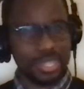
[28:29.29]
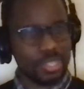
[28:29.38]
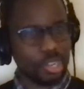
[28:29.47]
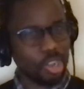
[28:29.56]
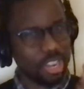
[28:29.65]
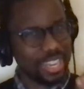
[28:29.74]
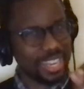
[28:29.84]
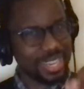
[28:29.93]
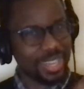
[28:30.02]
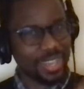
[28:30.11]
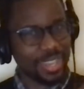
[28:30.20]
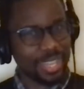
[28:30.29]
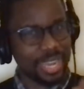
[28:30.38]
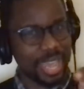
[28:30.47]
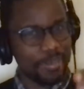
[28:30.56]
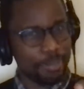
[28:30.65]
but there's a lot in here
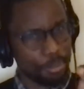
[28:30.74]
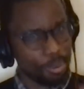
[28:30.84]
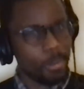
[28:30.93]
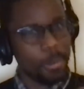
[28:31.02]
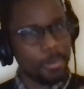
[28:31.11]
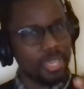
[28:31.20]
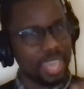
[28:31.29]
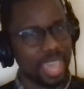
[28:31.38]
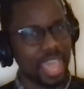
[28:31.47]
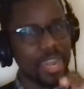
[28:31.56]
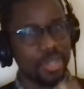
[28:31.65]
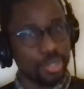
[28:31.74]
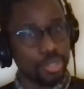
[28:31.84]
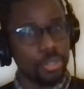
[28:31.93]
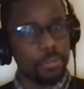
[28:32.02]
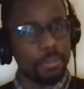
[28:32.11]
that I probably can and
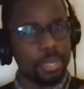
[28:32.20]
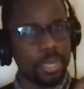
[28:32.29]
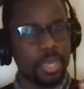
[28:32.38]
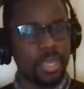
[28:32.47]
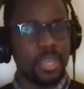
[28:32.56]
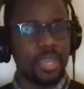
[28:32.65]
should be,